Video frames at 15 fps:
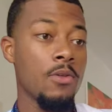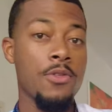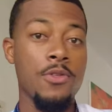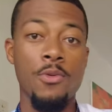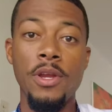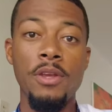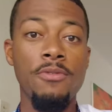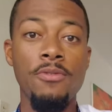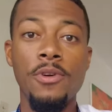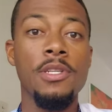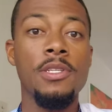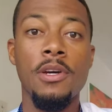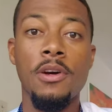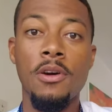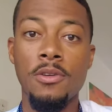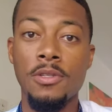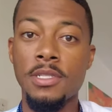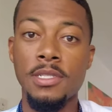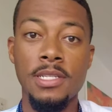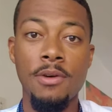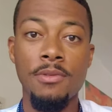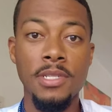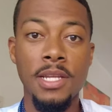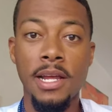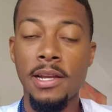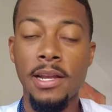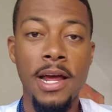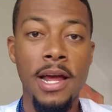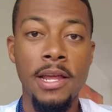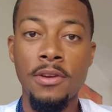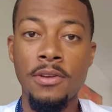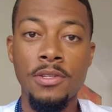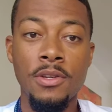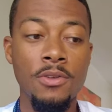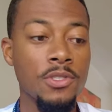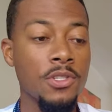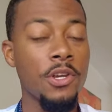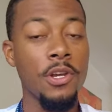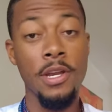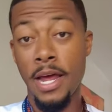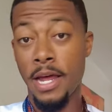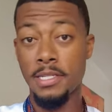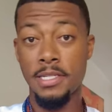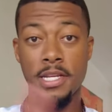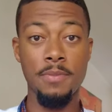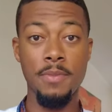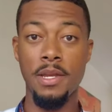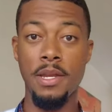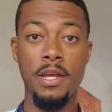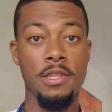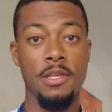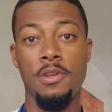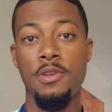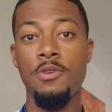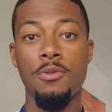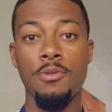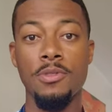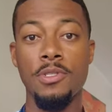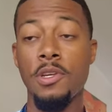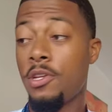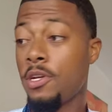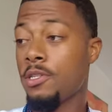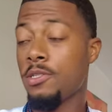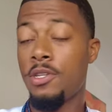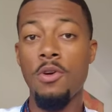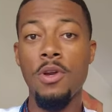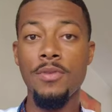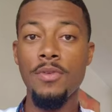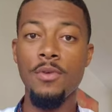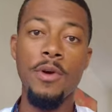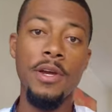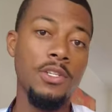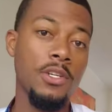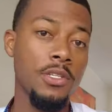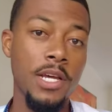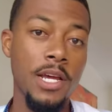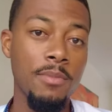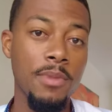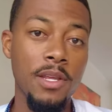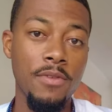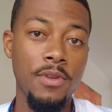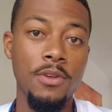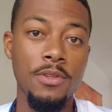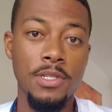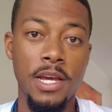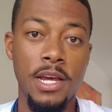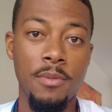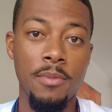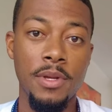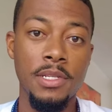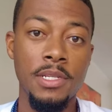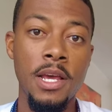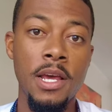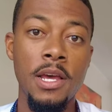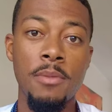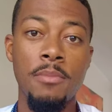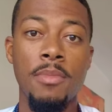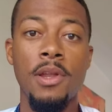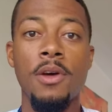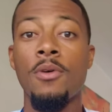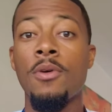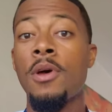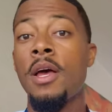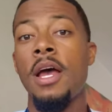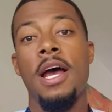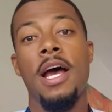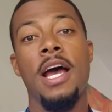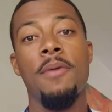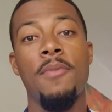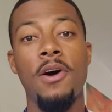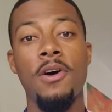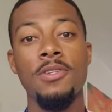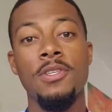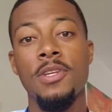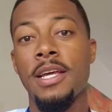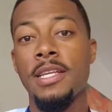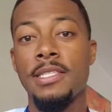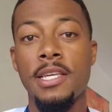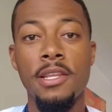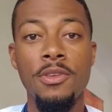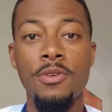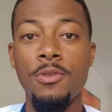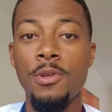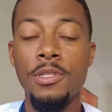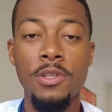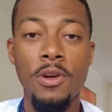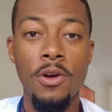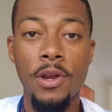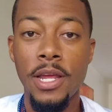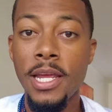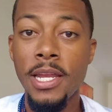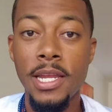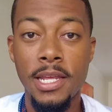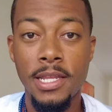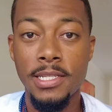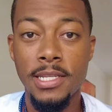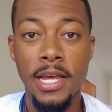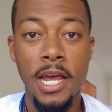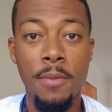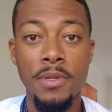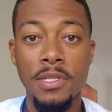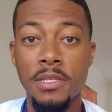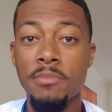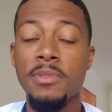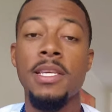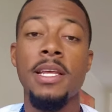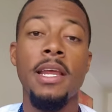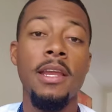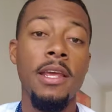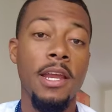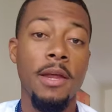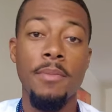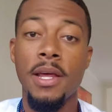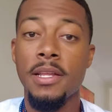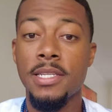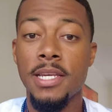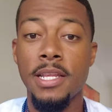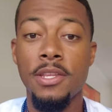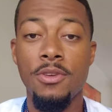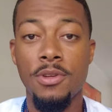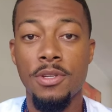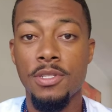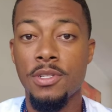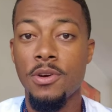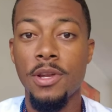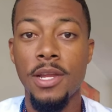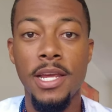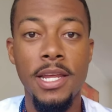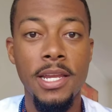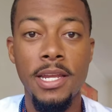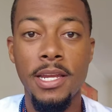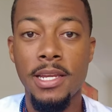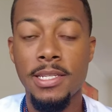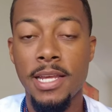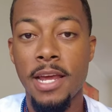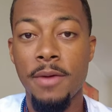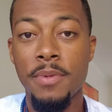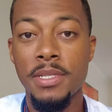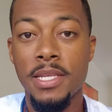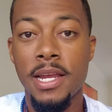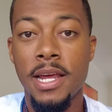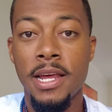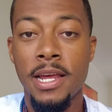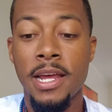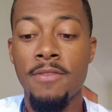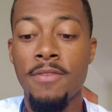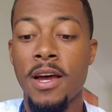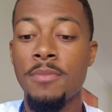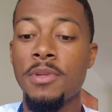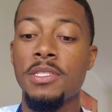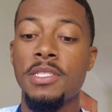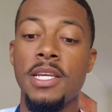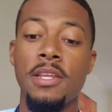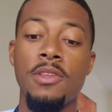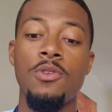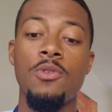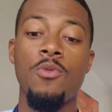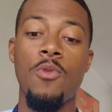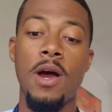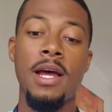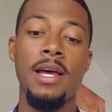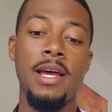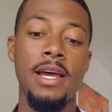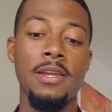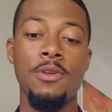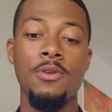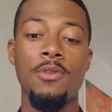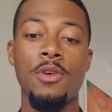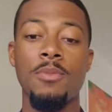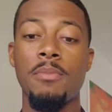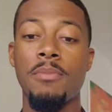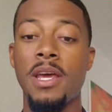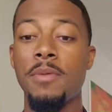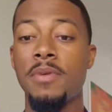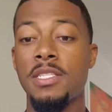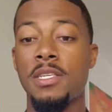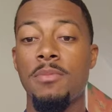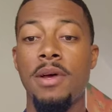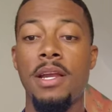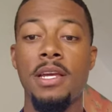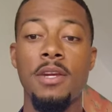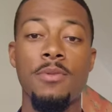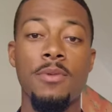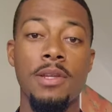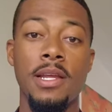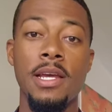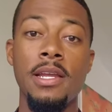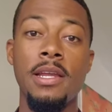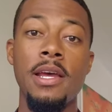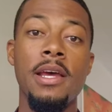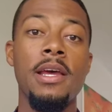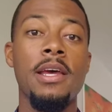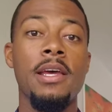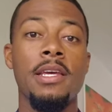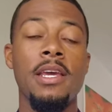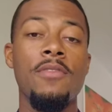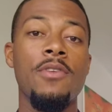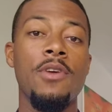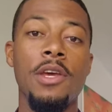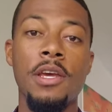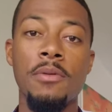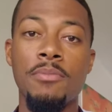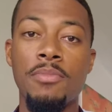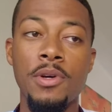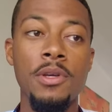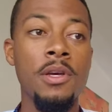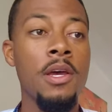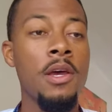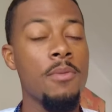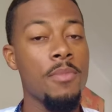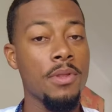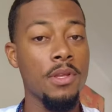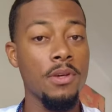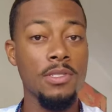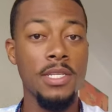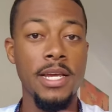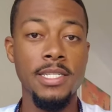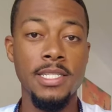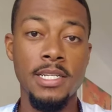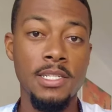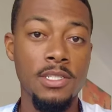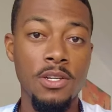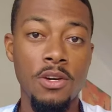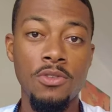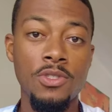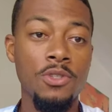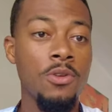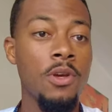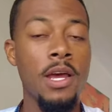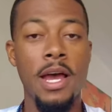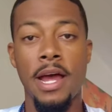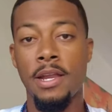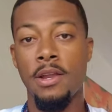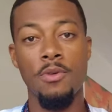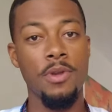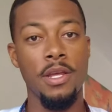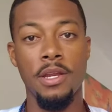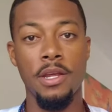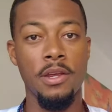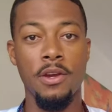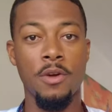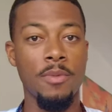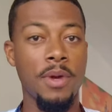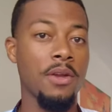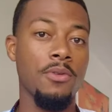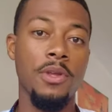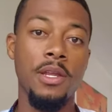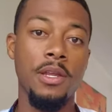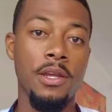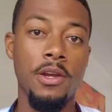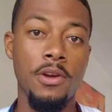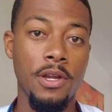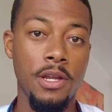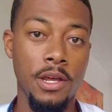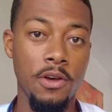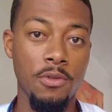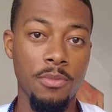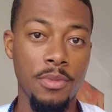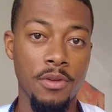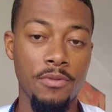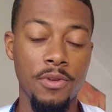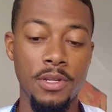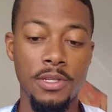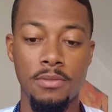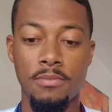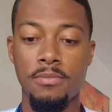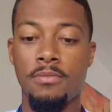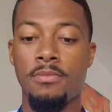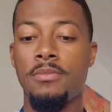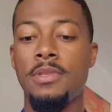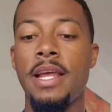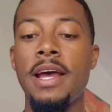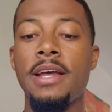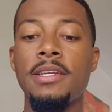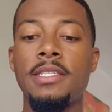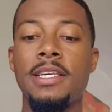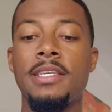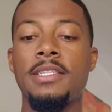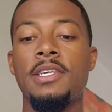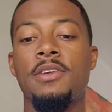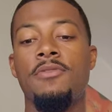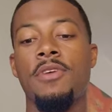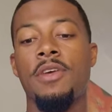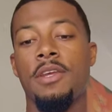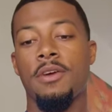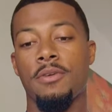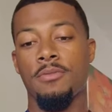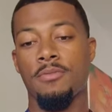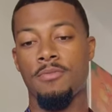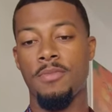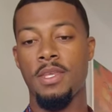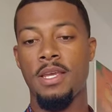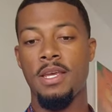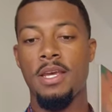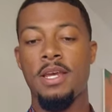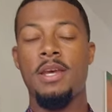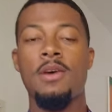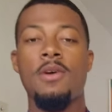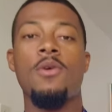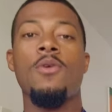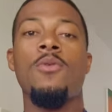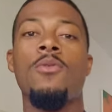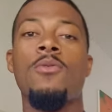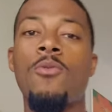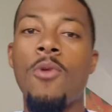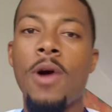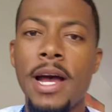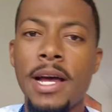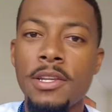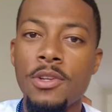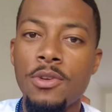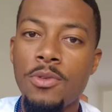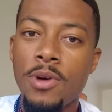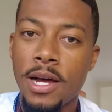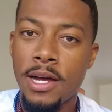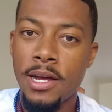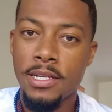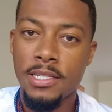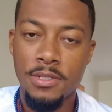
3 foot tall, since I was like 9 years old. So you're not telling me nothing new. So there's, don't even waste your time leaving those comments below. I'm also not telling you to start any of these habits. I'm gonna say it again, I'm not telling you to start any of these habits that I have. I'm just telling you why I do them, and maybe somebody can relate, give your input. But those things I just told you, I don't need to hear them. I don't need to hear any health benefits. Now let's get into the video. Why do I